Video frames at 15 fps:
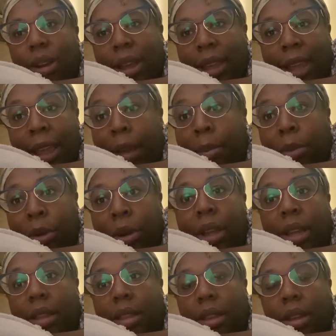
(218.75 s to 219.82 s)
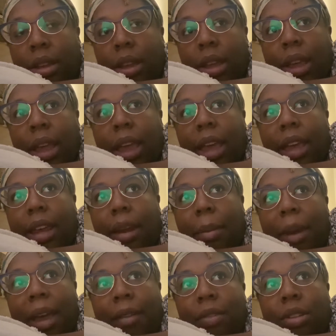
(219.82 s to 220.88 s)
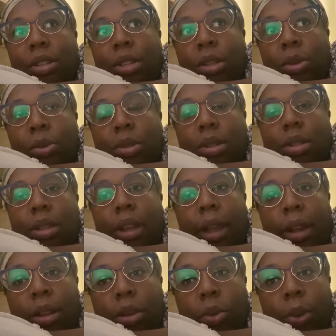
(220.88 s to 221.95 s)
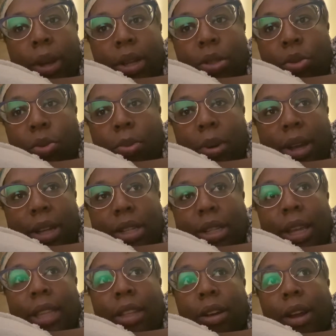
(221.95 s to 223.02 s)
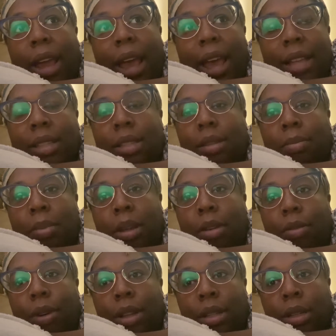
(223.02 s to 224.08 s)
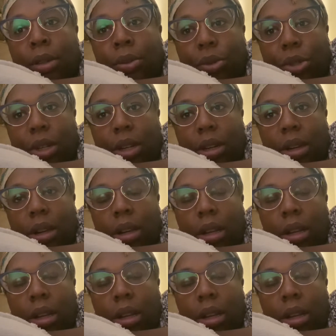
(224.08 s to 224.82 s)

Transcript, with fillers: I can't breathe. And I'm having to use this inhaler way too much. Like, there has to be a resolution.